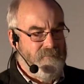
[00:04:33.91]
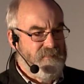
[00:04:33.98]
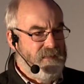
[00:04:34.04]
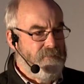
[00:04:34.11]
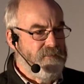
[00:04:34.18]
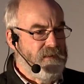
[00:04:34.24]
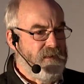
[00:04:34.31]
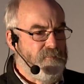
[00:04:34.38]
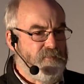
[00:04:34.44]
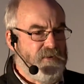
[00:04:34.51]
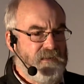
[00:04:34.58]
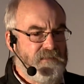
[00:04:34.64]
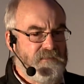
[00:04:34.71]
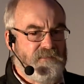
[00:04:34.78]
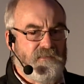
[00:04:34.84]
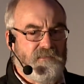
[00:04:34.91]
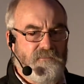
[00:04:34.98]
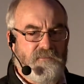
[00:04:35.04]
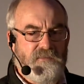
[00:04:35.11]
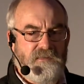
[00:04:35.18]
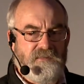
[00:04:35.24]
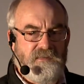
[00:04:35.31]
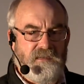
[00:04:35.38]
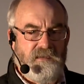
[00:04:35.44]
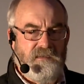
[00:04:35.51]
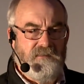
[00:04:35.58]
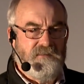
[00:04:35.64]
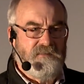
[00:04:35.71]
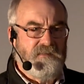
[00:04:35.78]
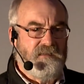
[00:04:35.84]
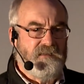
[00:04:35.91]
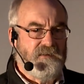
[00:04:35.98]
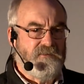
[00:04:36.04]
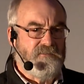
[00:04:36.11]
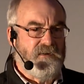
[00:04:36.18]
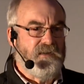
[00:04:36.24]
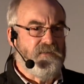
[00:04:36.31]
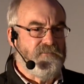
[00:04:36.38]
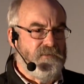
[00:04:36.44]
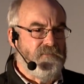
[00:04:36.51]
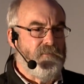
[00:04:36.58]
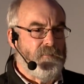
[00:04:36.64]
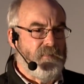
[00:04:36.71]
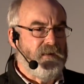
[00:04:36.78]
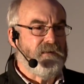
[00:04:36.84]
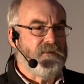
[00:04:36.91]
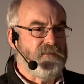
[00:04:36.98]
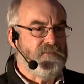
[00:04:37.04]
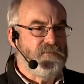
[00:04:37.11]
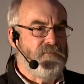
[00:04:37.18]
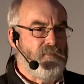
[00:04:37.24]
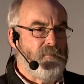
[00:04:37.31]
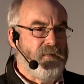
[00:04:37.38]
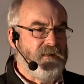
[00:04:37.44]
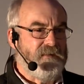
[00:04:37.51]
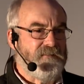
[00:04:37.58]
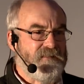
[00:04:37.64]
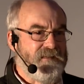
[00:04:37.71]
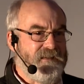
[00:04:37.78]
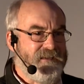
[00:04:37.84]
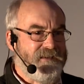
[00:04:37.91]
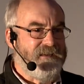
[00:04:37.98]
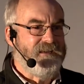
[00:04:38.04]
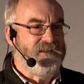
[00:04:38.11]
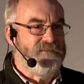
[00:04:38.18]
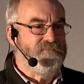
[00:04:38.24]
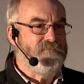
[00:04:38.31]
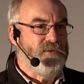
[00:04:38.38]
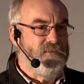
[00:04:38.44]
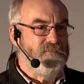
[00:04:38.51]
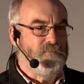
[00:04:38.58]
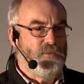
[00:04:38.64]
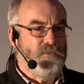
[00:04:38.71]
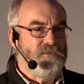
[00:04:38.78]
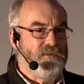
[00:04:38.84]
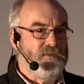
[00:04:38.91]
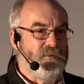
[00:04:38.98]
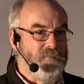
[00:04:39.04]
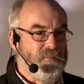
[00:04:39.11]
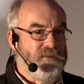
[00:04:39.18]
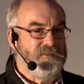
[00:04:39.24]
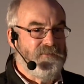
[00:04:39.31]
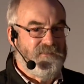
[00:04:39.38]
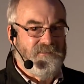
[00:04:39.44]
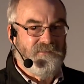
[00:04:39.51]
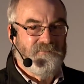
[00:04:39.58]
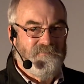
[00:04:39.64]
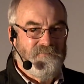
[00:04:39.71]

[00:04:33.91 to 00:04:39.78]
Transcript: There were no predators for the deer. The deer grazed riverbanks decayed, water got polluted.